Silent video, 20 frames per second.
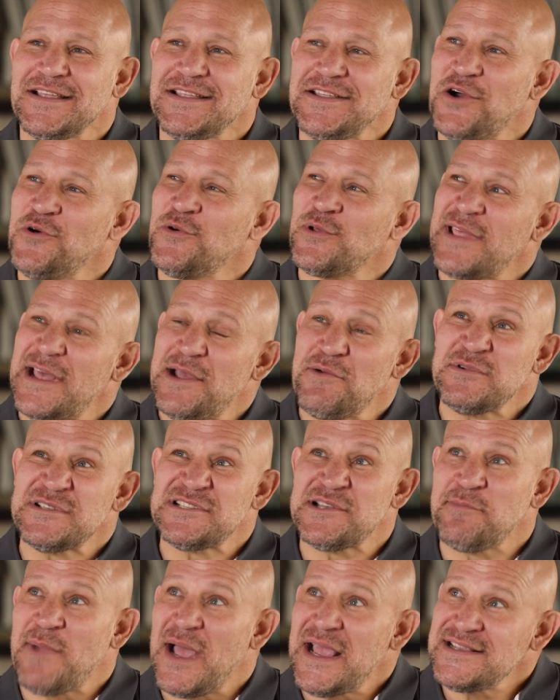Yo, that
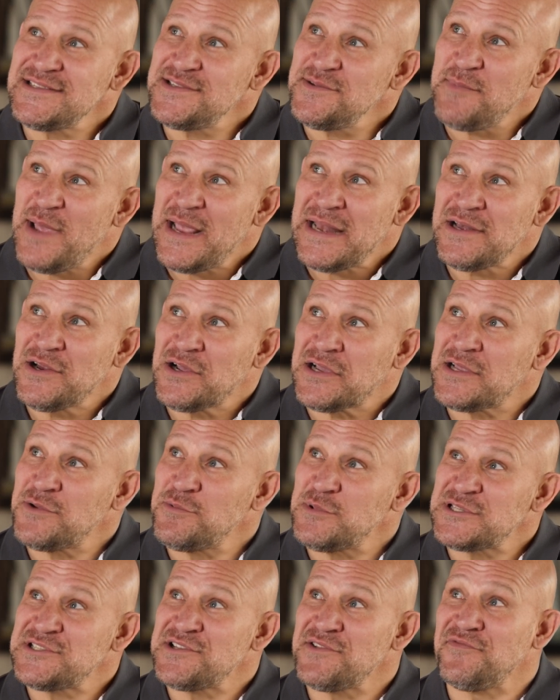was amazing, man. Look,
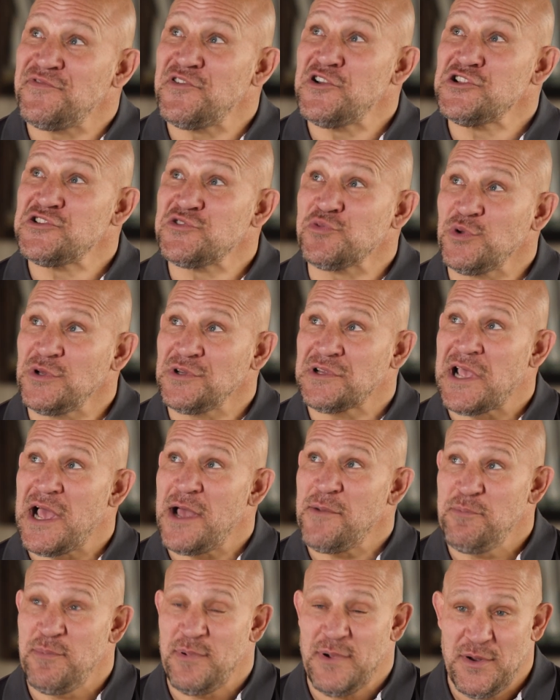it was the first World
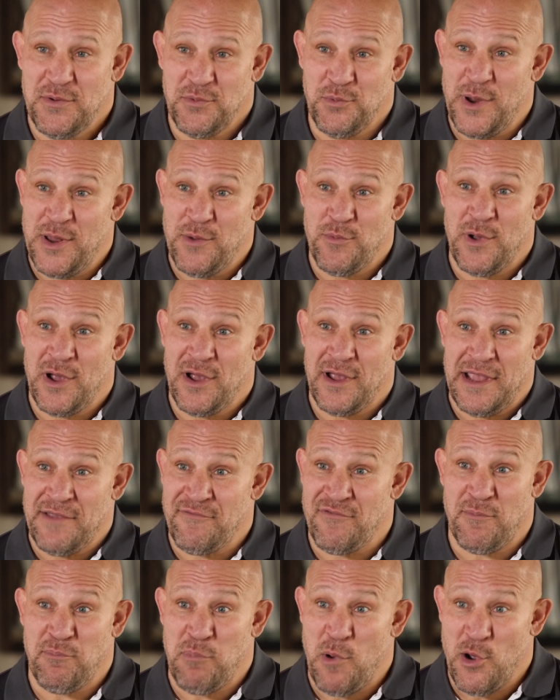Cup we were
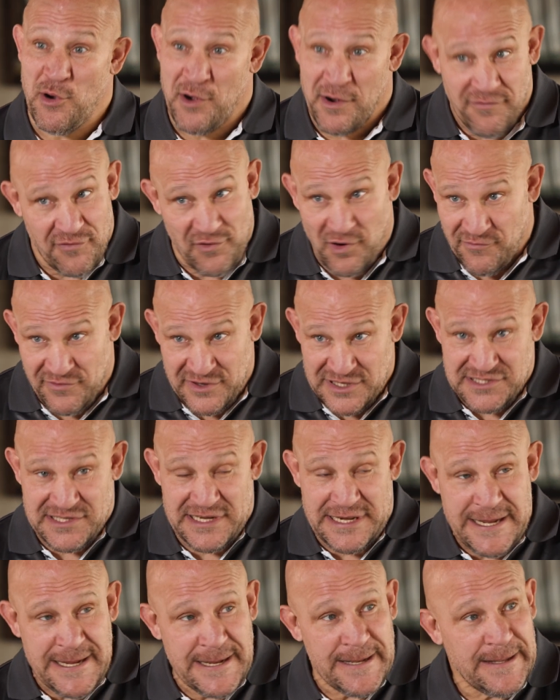ever part of,
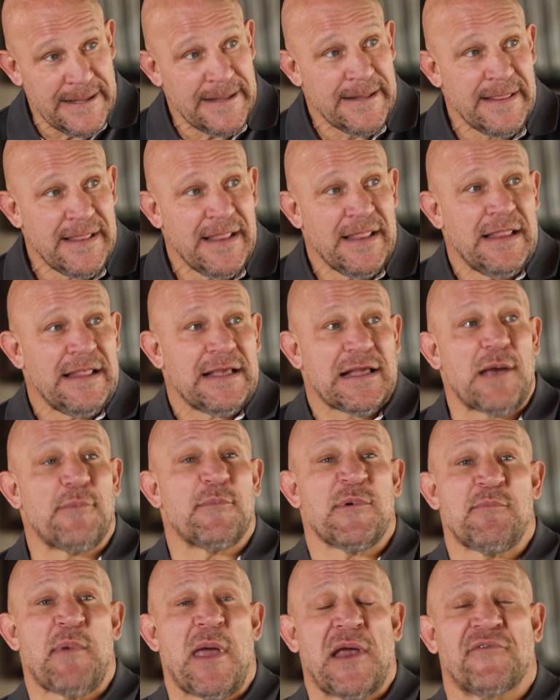obviously,
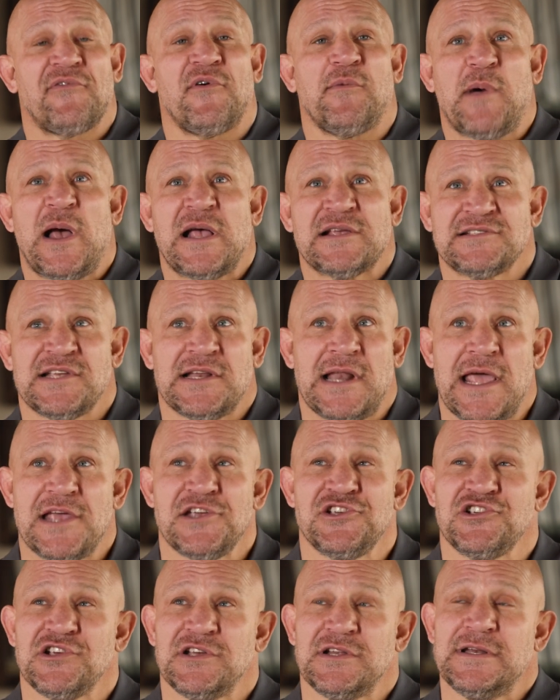coming back from
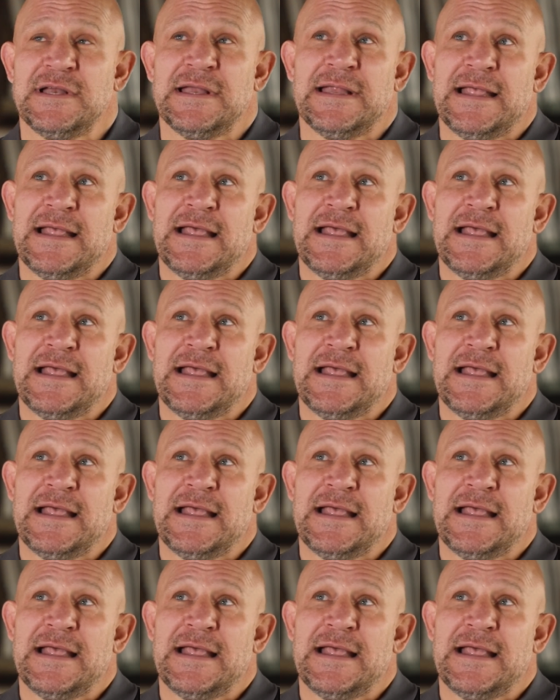isolation.